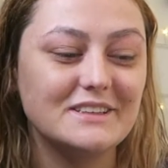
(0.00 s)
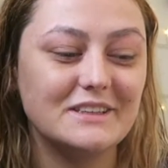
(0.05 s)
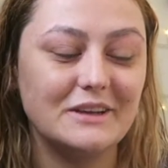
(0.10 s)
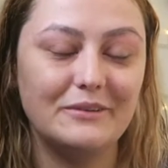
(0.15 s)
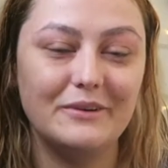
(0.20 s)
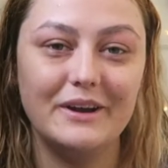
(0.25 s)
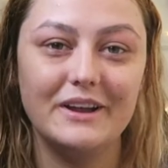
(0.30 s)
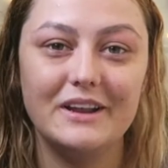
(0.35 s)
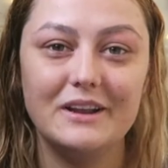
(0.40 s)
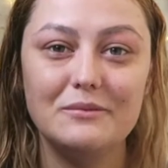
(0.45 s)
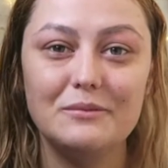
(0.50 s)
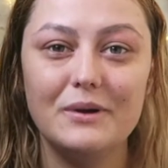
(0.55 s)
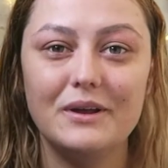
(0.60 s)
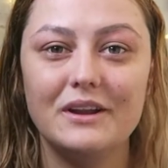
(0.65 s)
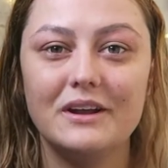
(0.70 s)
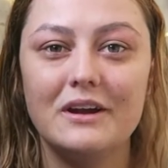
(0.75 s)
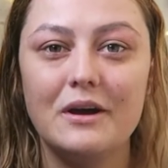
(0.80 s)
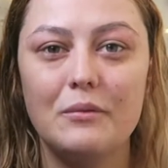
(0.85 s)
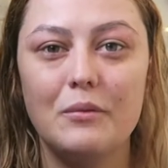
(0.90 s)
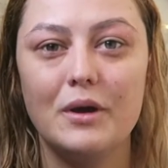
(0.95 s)
So I didn't
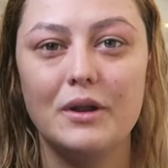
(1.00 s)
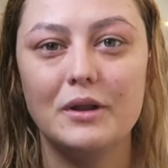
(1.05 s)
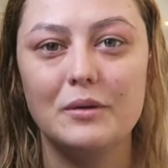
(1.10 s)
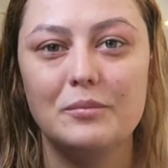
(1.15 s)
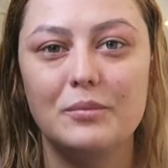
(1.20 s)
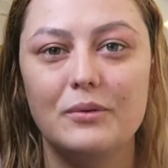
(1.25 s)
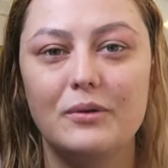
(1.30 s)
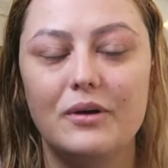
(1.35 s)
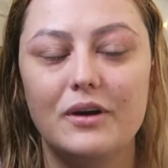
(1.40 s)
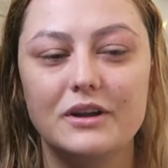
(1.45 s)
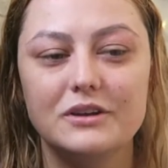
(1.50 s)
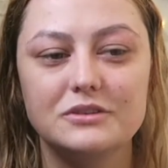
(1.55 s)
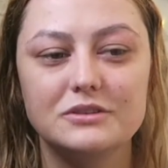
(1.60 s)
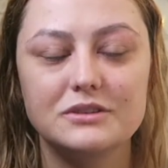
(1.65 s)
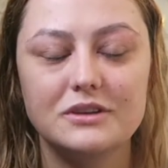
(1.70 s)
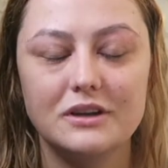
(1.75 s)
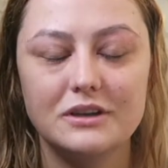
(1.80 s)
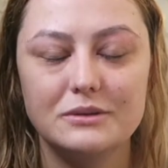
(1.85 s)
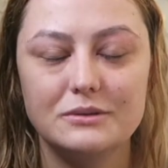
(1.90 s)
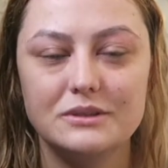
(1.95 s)
want to go on it, but I
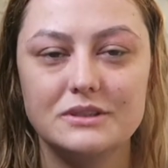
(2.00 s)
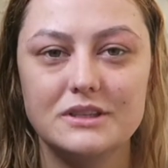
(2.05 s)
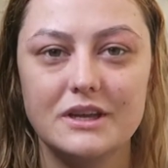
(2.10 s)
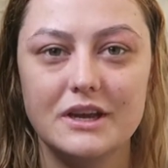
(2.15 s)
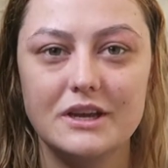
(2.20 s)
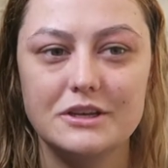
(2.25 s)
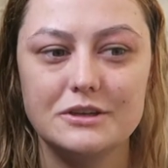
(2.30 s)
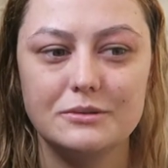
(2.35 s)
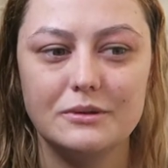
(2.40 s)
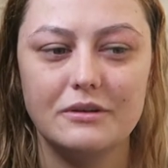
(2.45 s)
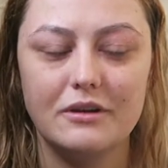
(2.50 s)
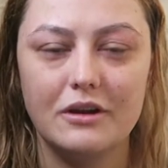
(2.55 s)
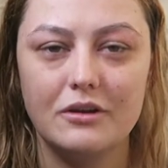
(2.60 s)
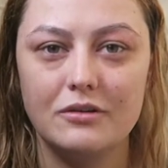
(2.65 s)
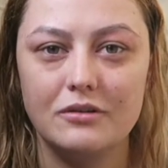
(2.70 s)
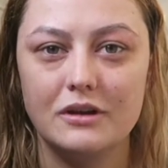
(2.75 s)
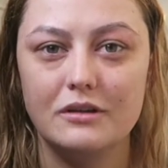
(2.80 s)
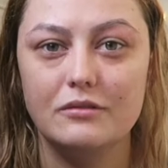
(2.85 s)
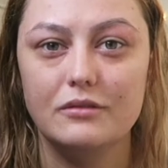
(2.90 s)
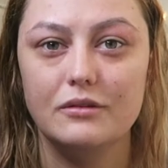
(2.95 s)
just got to a stage where I
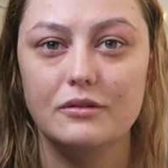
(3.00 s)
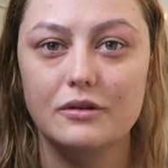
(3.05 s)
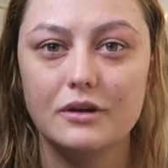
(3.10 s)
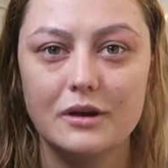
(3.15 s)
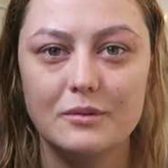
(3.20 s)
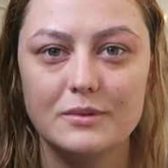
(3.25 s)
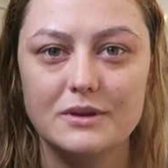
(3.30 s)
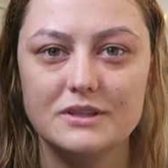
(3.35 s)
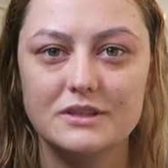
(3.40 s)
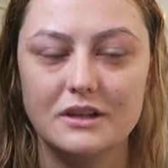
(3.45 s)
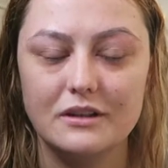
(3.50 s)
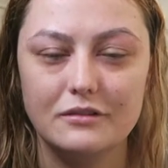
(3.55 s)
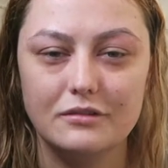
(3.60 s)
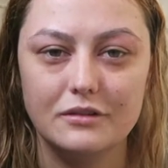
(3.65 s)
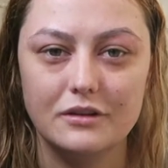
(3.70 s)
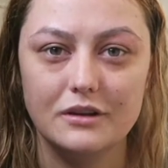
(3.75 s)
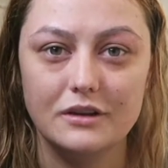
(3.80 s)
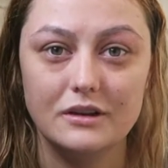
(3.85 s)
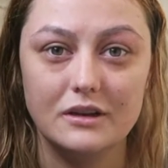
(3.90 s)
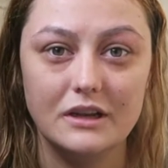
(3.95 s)
couldn't even look at
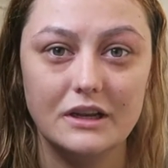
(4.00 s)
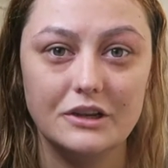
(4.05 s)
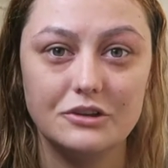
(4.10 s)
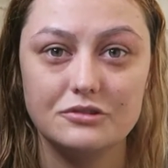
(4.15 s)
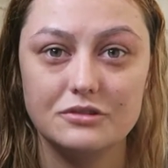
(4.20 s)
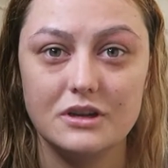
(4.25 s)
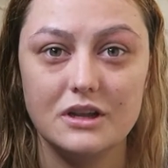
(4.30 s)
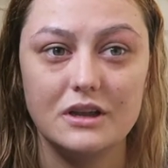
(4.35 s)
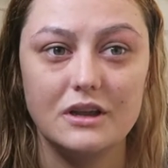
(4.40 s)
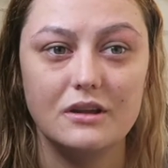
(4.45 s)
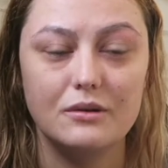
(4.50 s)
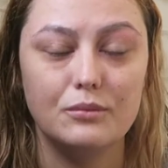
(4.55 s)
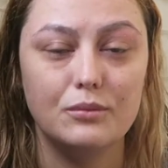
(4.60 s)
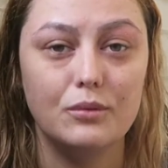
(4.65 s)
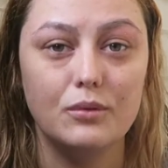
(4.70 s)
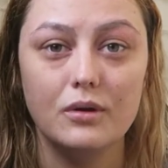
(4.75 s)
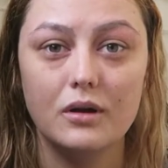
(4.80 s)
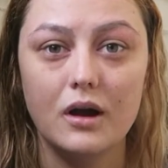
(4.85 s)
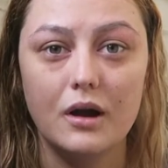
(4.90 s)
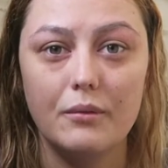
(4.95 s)
myself, and I literally
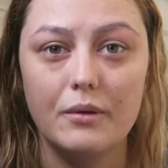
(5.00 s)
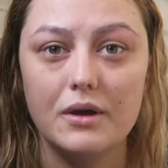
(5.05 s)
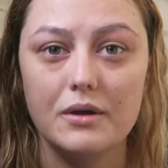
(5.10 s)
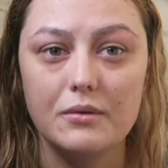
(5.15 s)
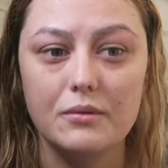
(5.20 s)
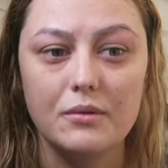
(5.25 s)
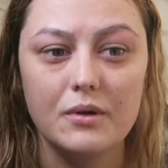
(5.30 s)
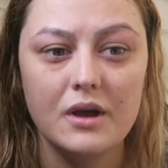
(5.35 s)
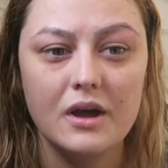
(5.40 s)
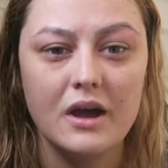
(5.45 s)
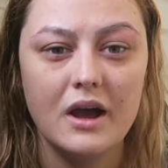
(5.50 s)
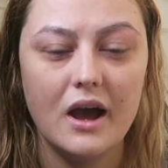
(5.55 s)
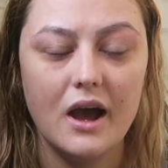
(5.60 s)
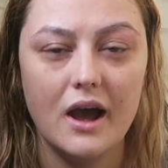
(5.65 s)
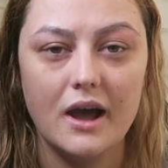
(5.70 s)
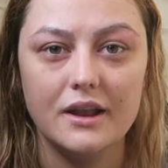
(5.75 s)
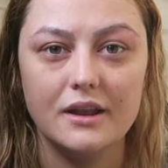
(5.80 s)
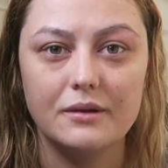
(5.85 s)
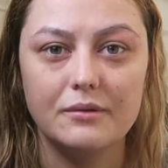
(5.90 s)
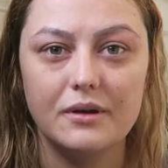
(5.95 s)
won't go out
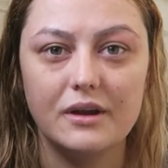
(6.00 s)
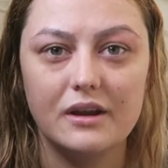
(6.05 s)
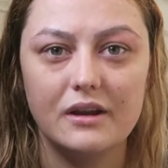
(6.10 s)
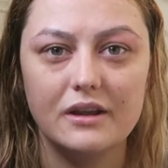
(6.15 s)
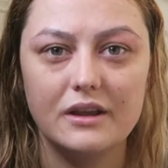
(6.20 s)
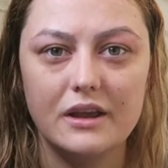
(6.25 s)
anywhere.